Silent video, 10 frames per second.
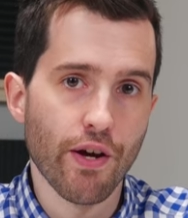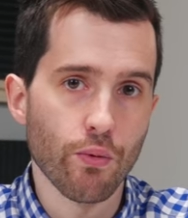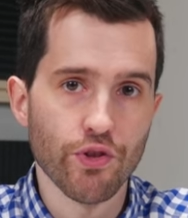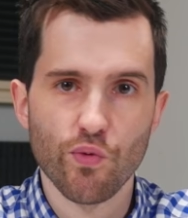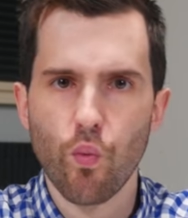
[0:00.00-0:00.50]
that
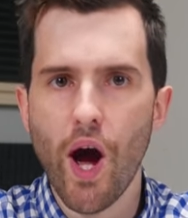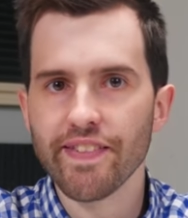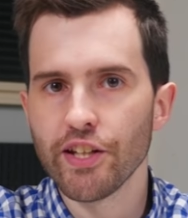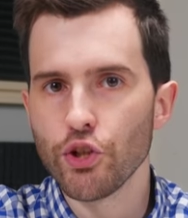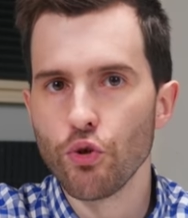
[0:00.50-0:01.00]
was
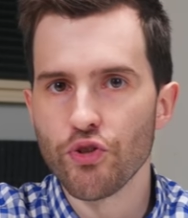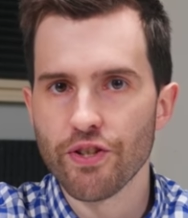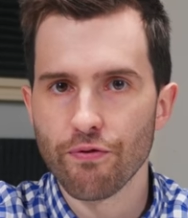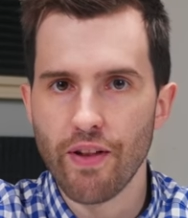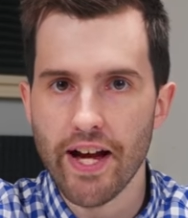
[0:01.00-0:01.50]
widely
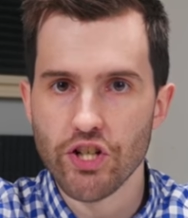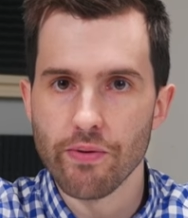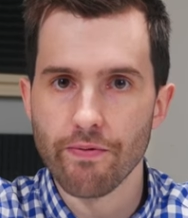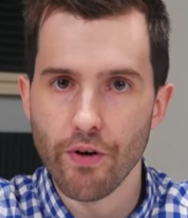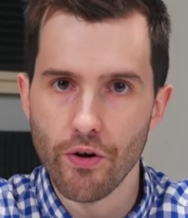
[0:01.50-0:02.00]
used in
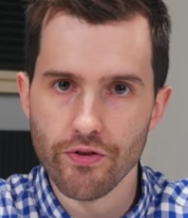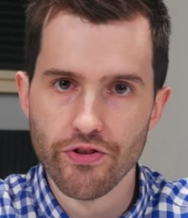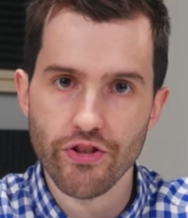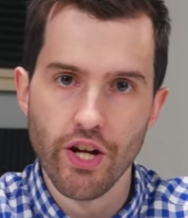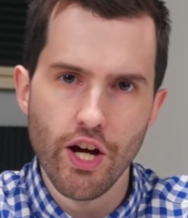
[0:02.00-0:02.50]
flagship
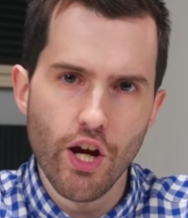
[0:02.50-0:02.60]
phones.